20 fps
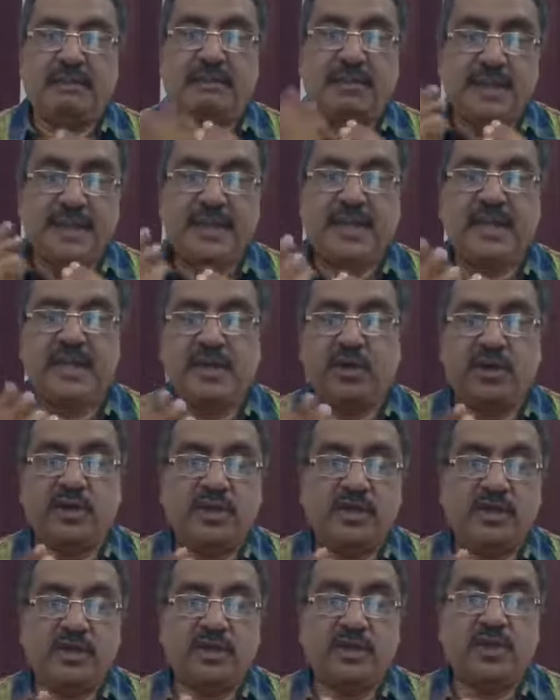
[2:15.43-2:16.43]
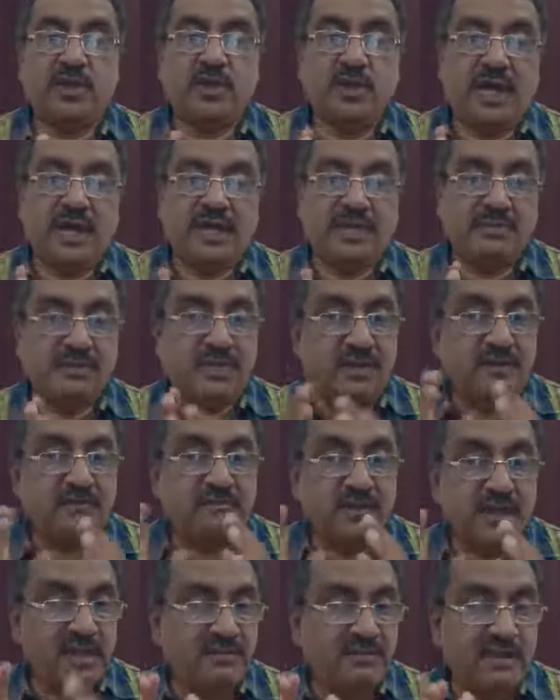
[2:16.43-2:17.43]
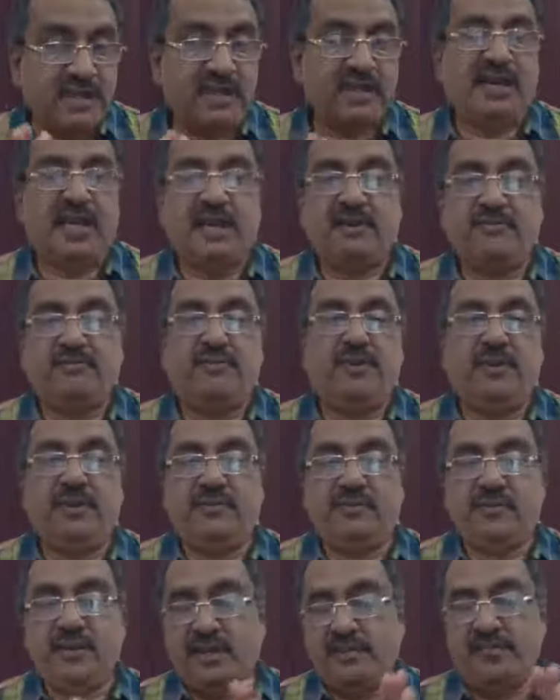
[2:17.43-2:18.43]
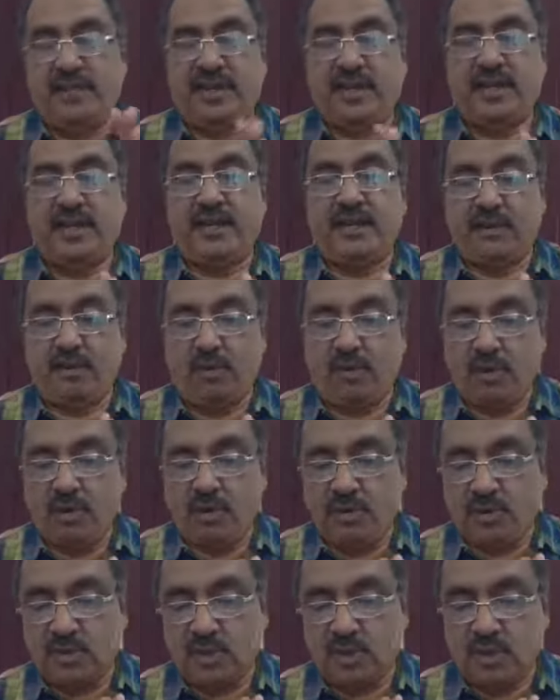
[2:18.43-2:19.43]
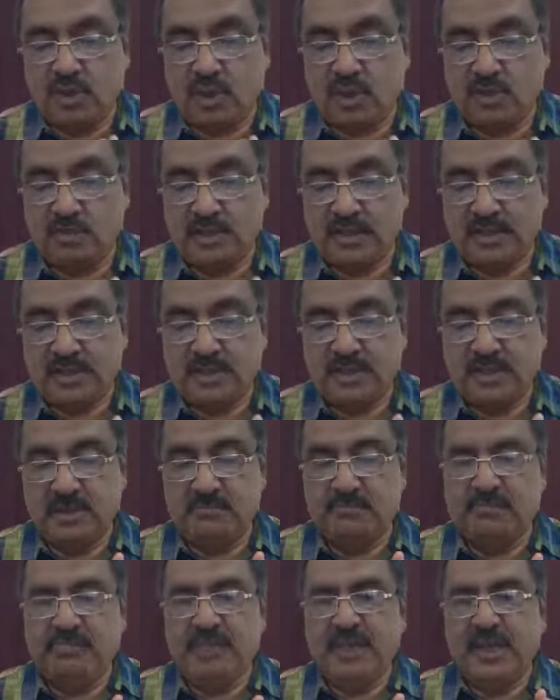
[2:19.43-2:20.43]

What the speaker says: Being an auditor, you have to be very careful in verifying all those documents.